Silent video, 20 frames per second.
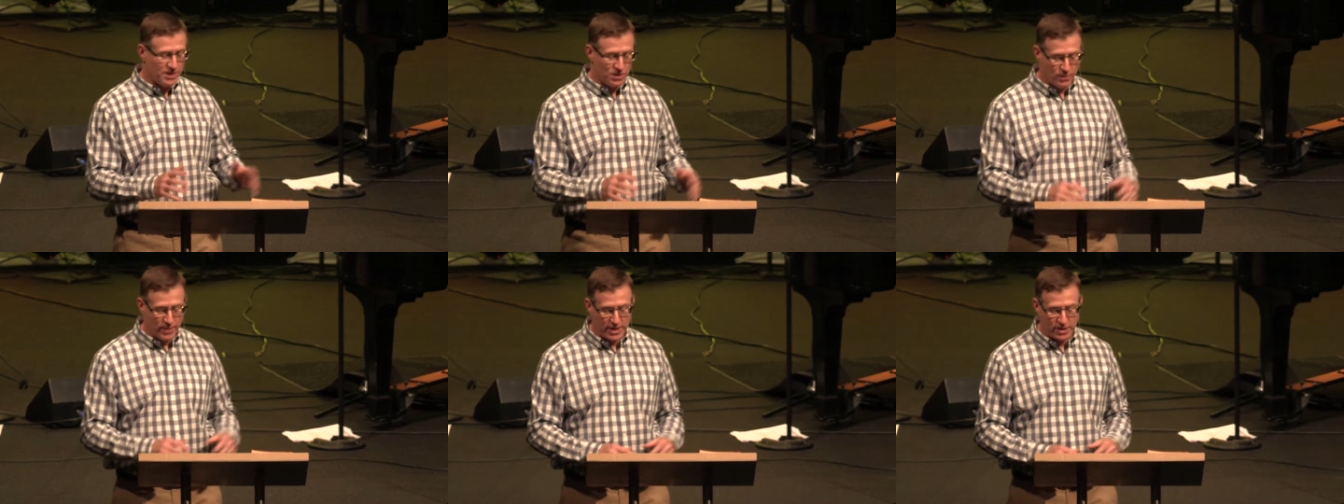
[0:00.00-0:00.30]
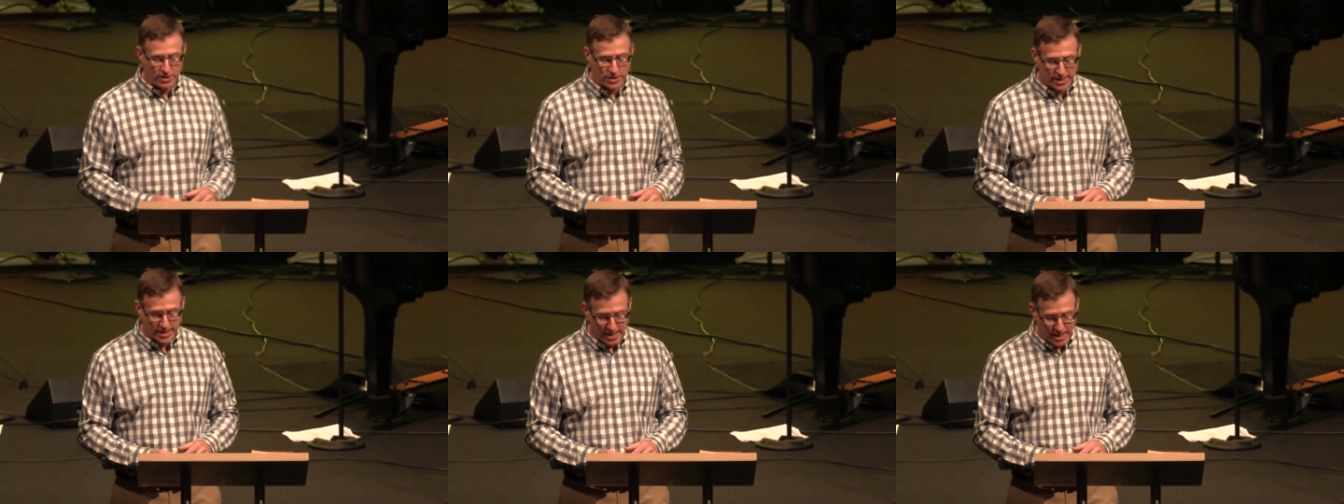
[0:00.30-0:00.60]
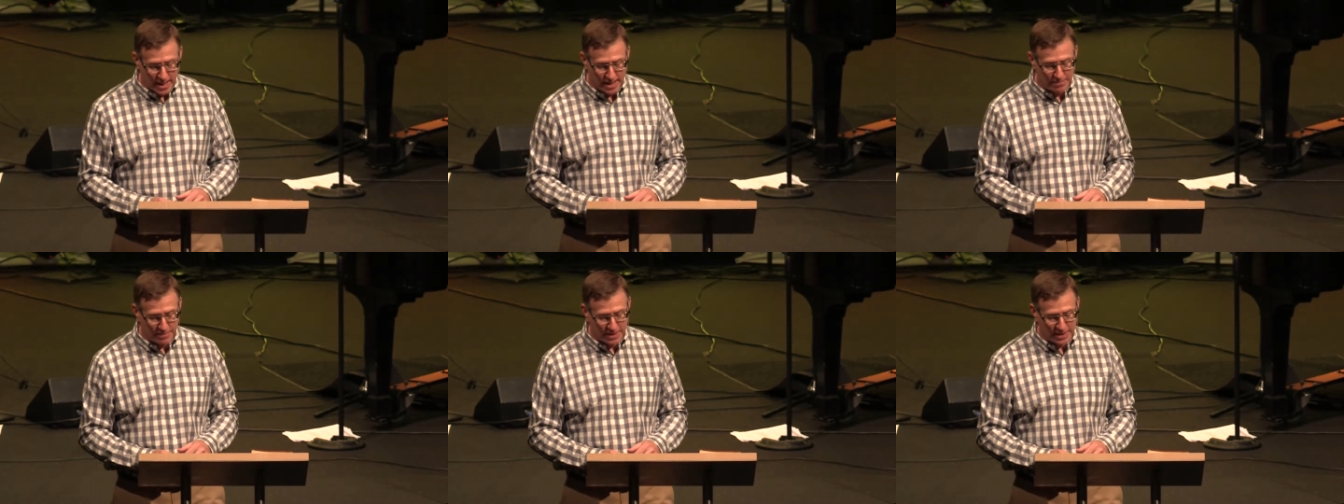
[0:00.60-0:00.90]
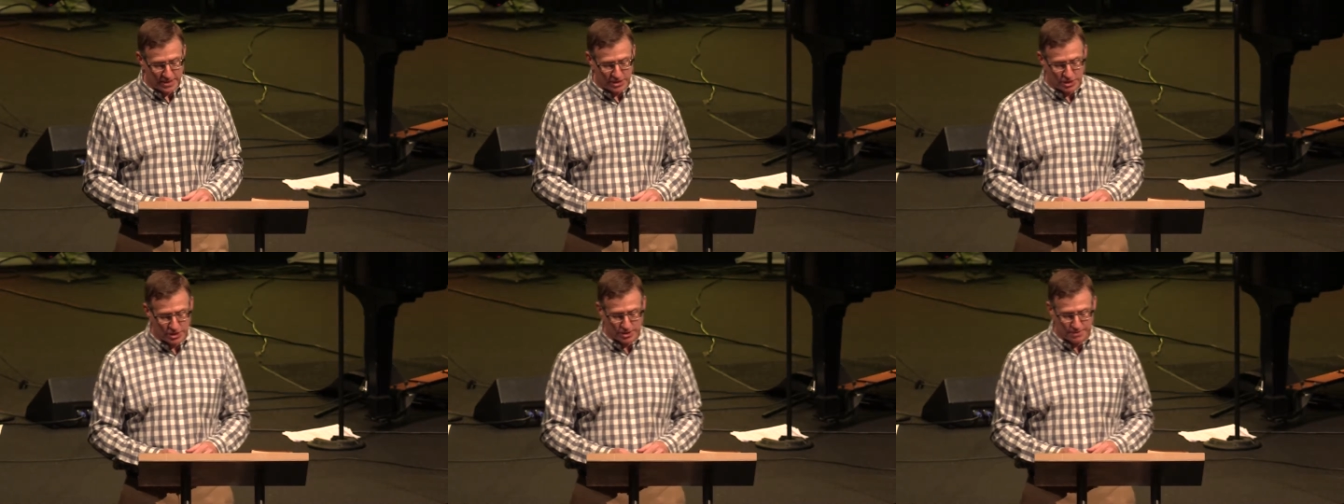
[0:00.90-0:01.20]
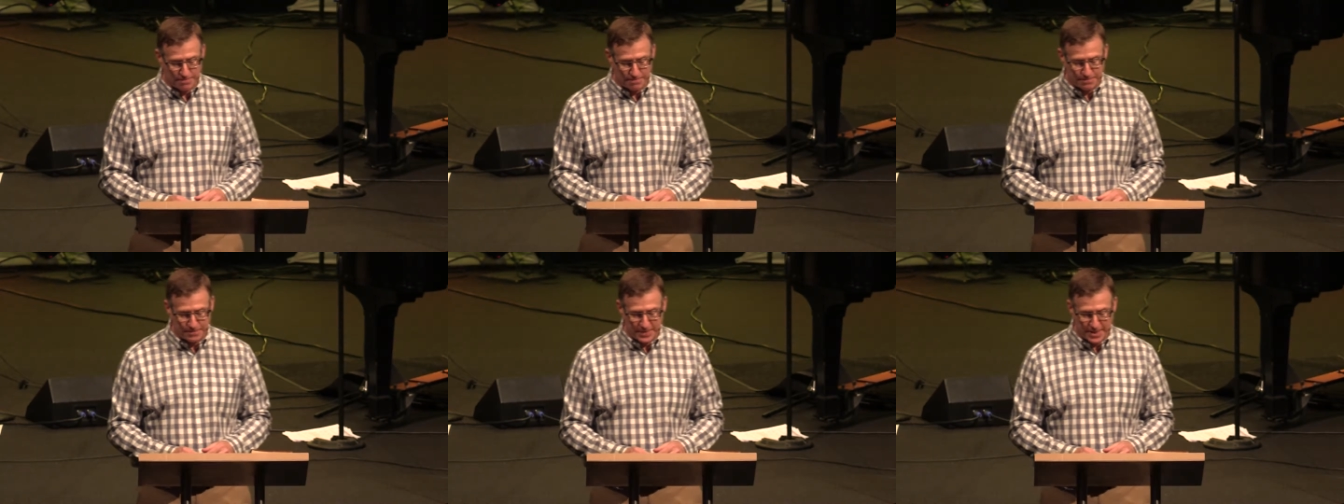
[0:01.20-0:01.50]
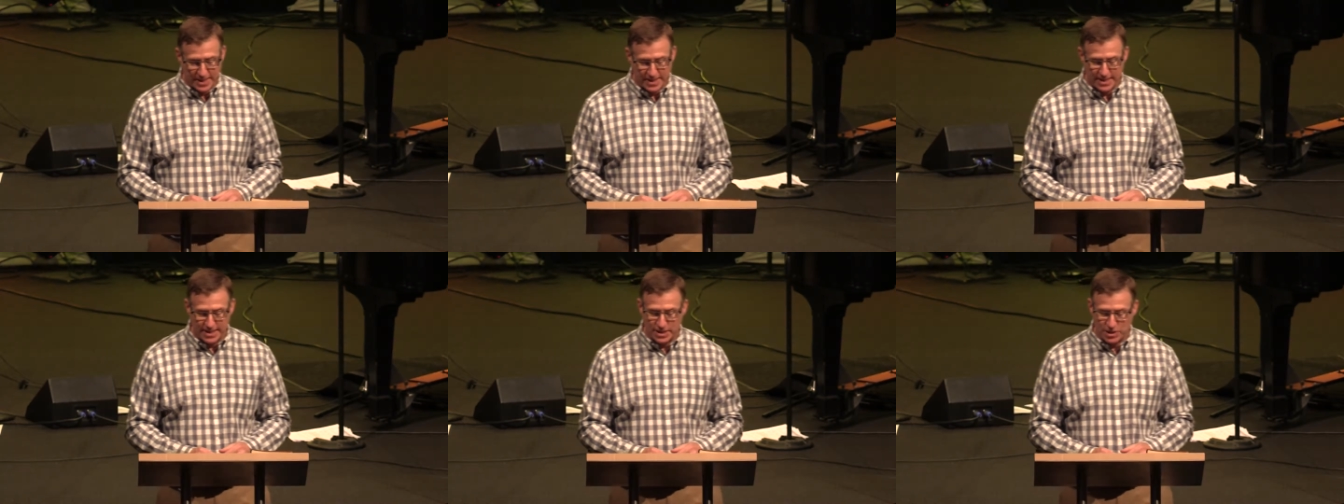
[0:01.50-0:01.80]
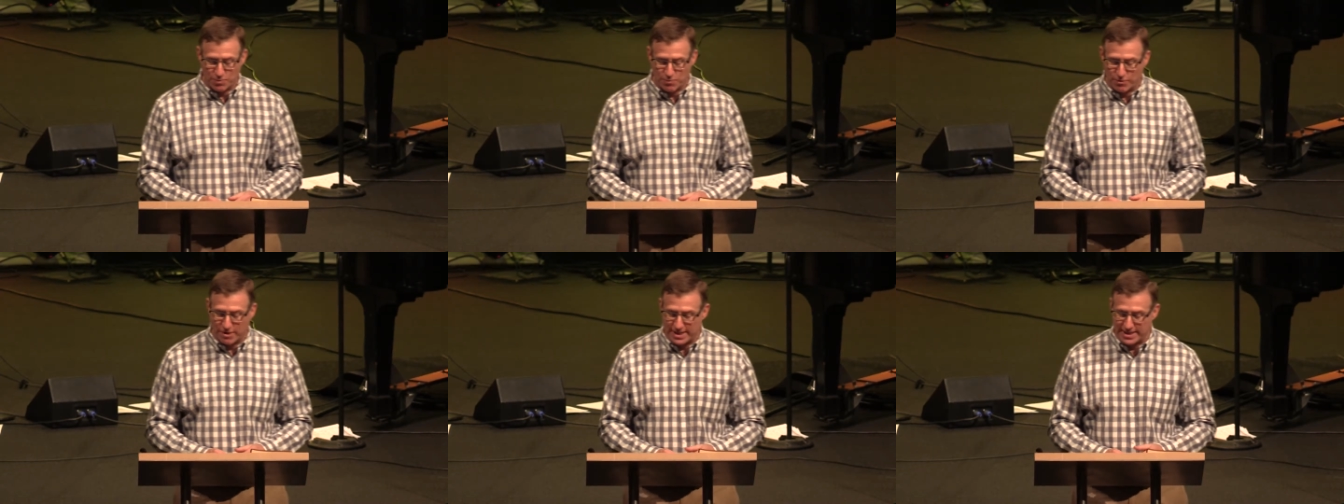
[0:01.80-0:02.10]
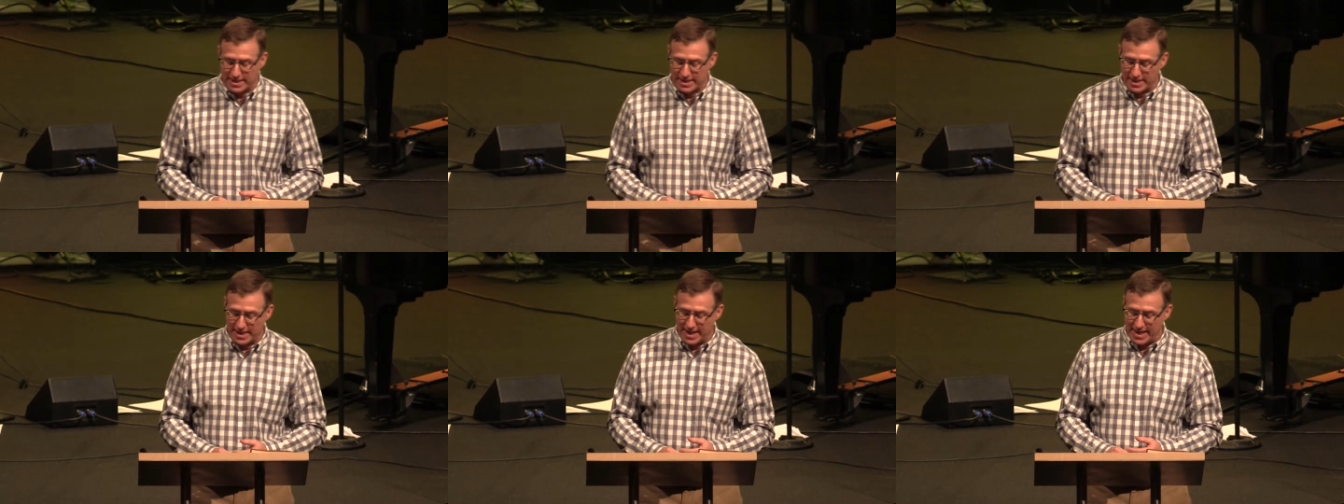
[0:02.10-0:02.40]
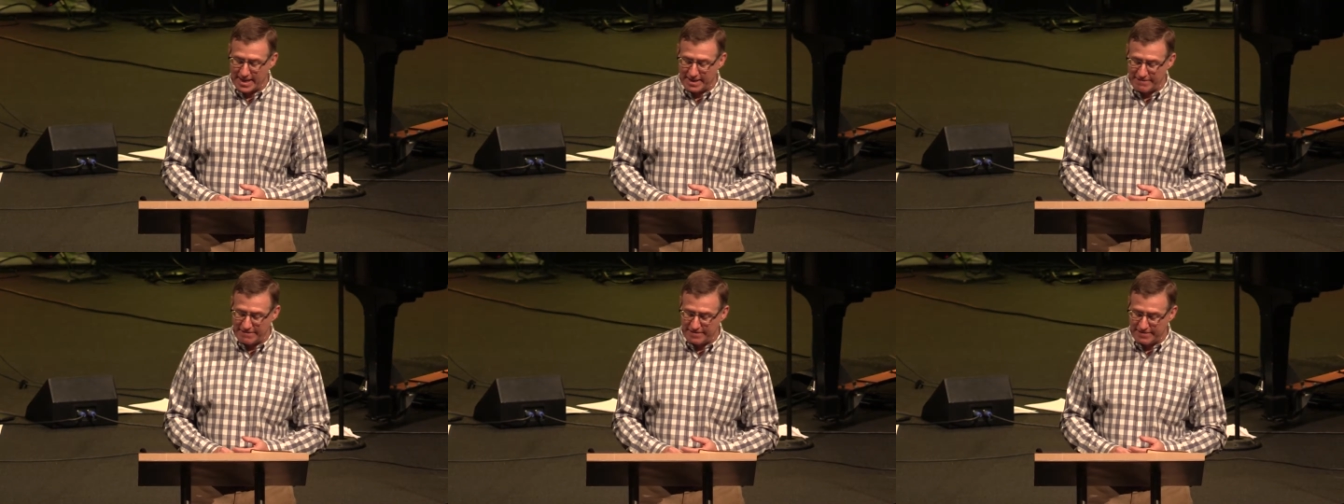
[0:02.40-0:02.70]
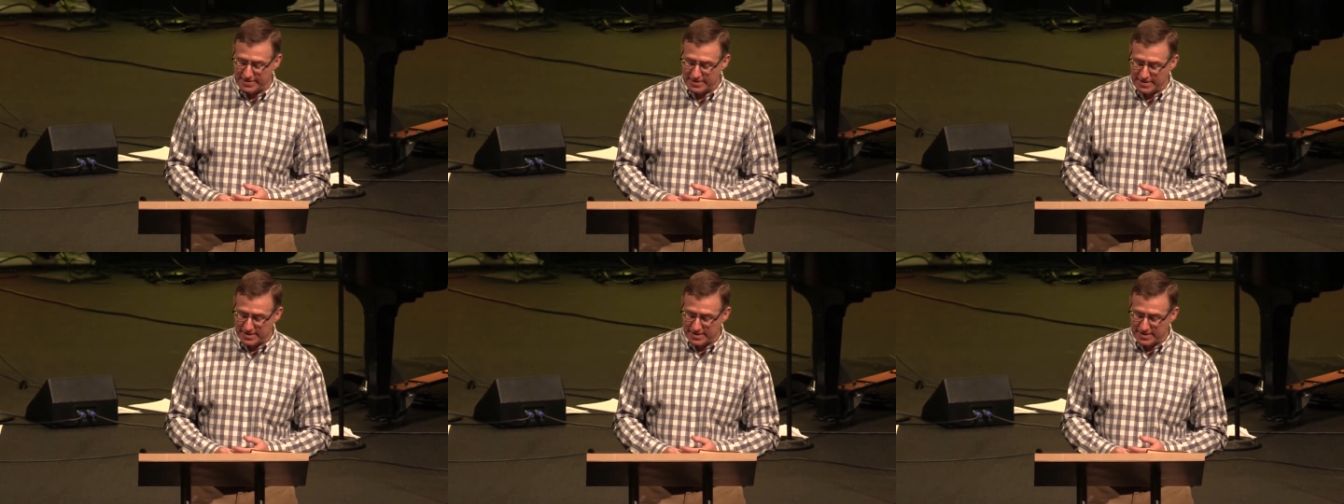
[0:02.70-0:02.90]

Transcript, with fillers: that we could accomplish in this present life.